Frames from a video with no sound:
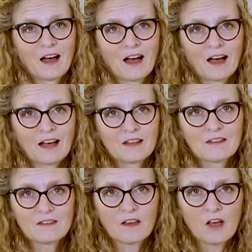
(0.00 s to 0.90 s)

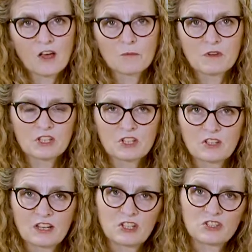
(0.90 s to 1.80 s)
And
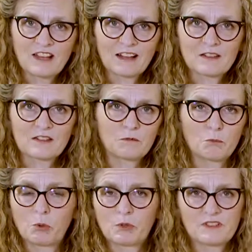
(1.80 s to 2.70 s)
you just add a